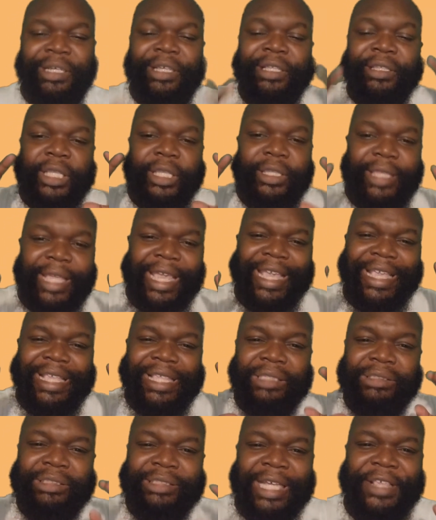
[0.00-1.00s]
Today's
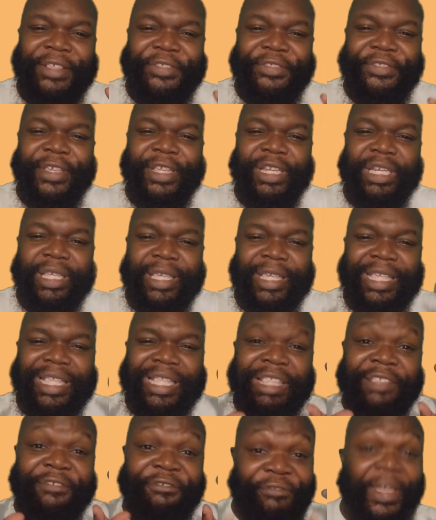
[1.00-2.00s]
lesson
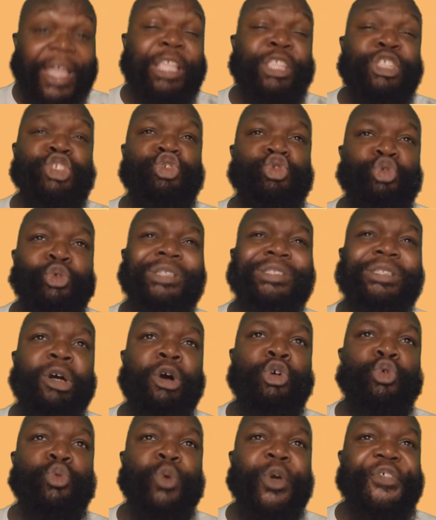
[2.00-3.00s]
in
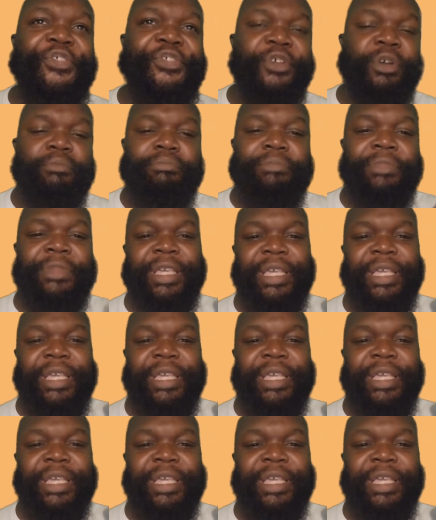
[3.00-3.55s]
ventriloquism